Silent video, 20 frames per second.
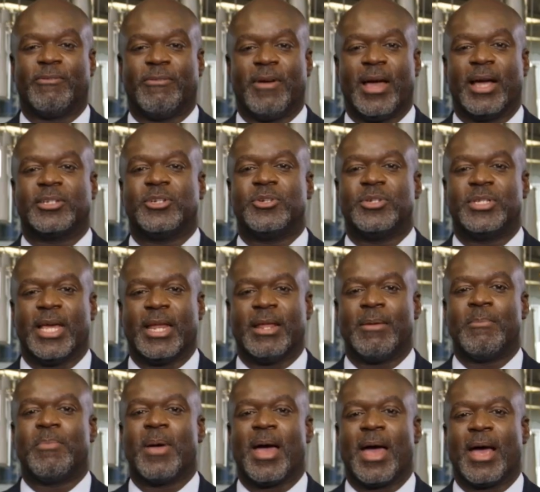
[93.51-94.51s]
the factors that
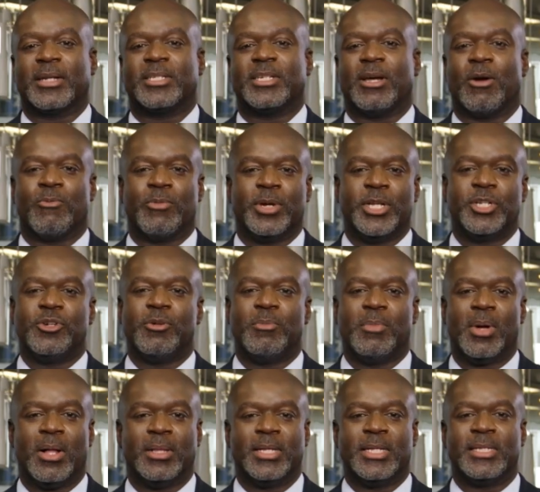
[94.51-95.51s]
impact a regional
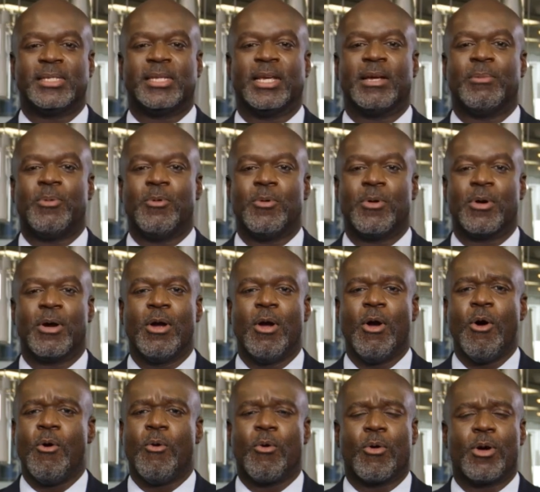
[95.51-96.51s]
mall in Singapore
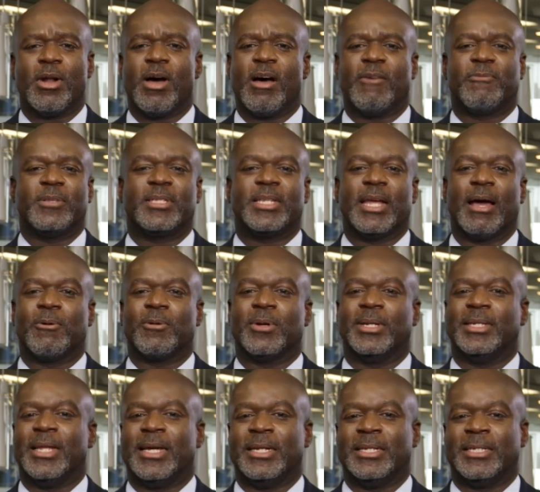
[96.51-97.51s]
or an office tower
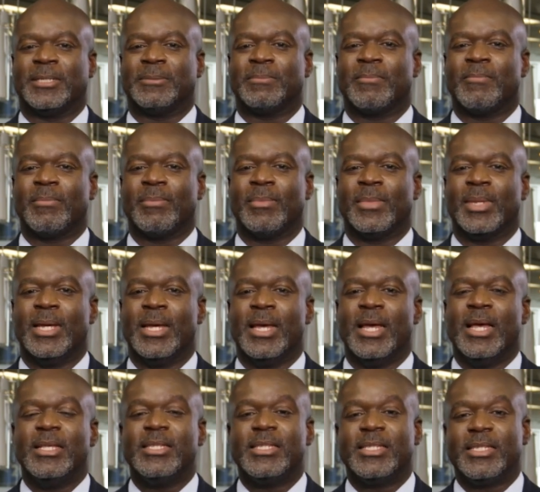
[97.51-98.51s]
in London.
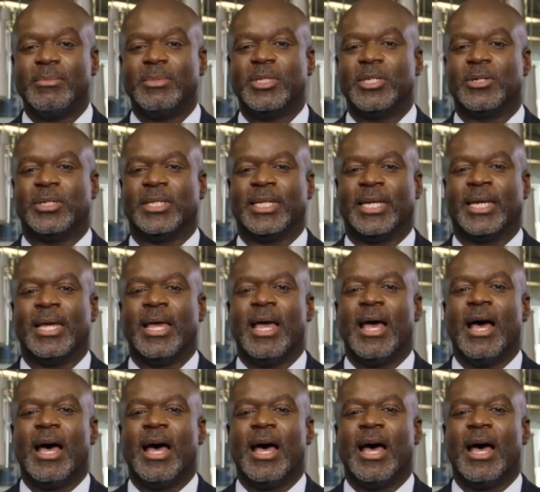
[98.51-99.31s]
Similarly,